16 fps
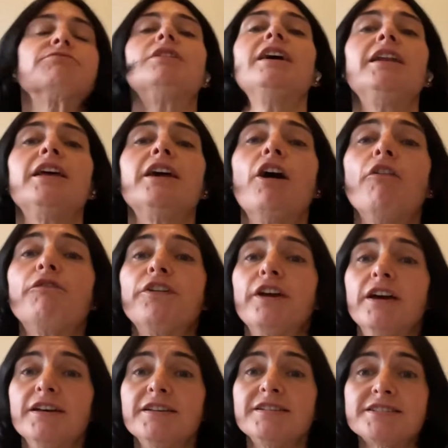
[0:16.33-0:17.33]
really
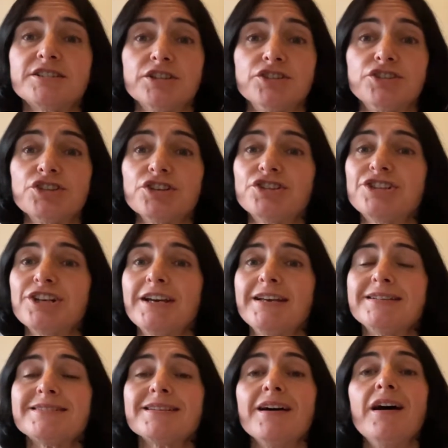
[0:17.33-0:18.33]
obvious to
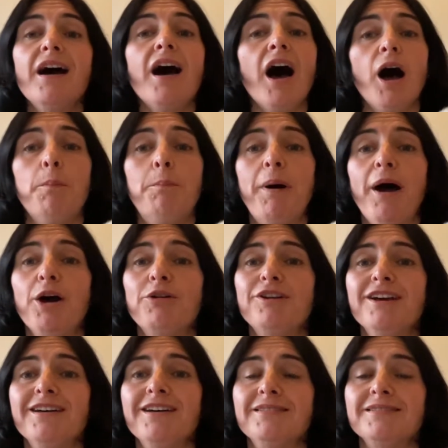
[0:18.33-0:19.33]
judges,
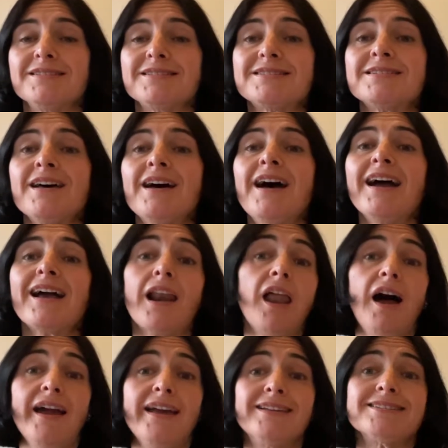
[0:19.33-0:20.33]
opponents,
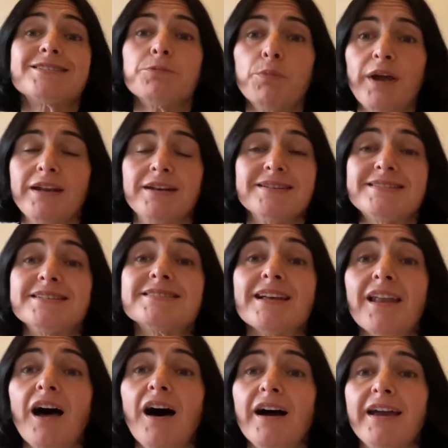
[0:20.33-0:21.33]
clients, and witnesses
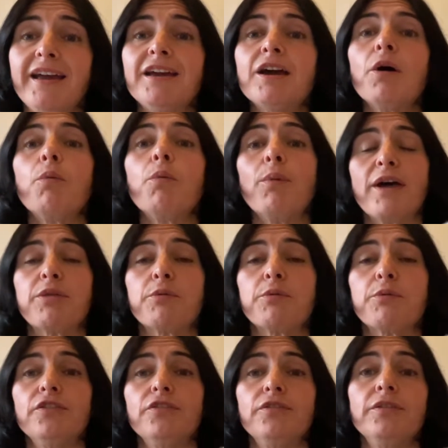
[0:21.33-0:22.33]
alike whether
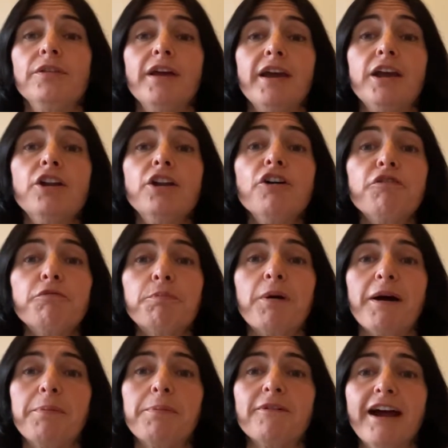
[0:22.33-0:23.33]
we've done enough
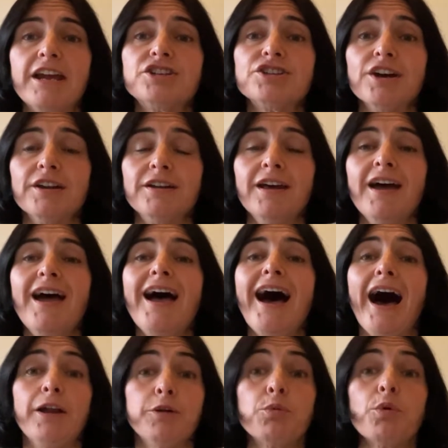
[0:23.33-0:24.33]
preparation
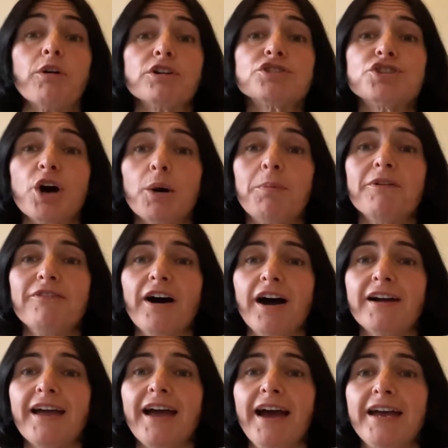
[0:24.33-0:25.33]
and we're on top of
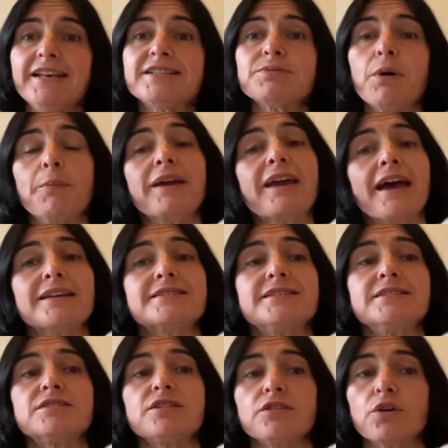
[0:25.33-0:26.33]
our case when we get
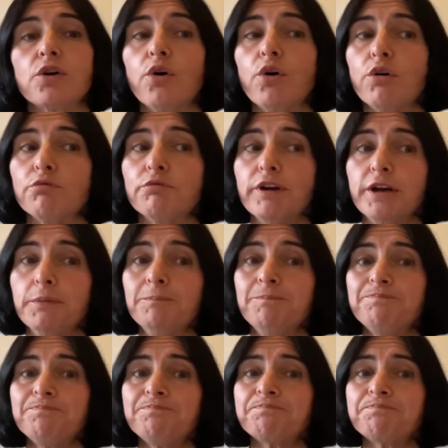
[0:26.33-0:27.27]
into the courtroom.